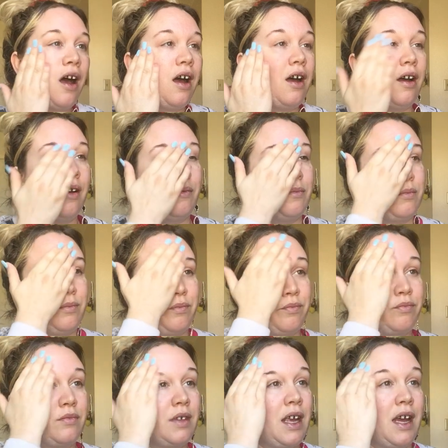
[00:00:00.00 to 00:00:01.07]

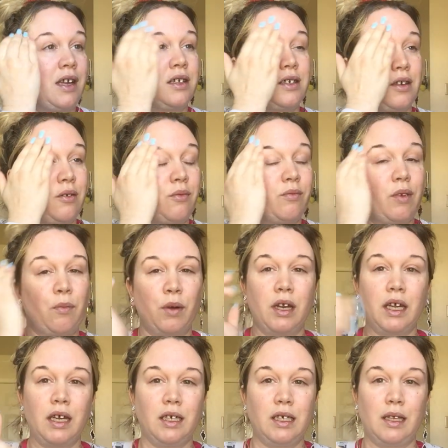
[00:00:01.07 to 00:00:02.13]
Yeah, so I'm
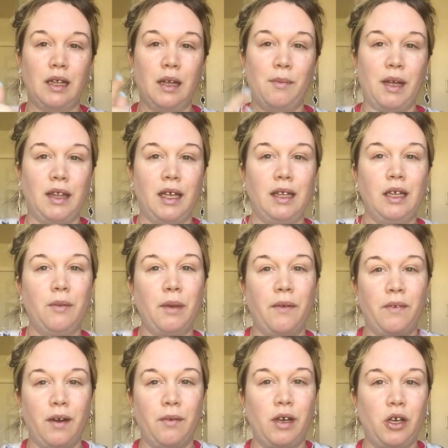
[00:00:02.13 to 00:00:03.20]
really into them. I think they're
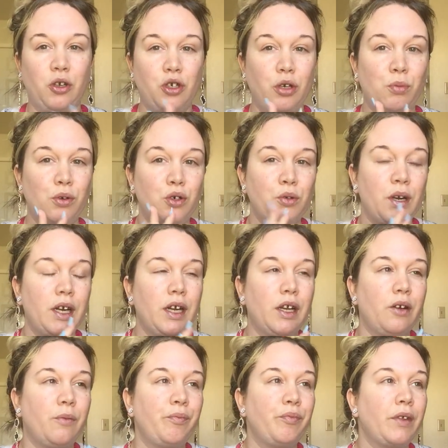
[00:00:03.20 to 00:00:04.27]
my favorite YouTubers right
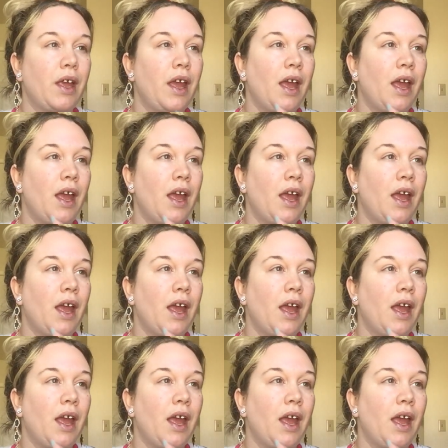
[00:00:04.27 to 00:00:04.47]
now.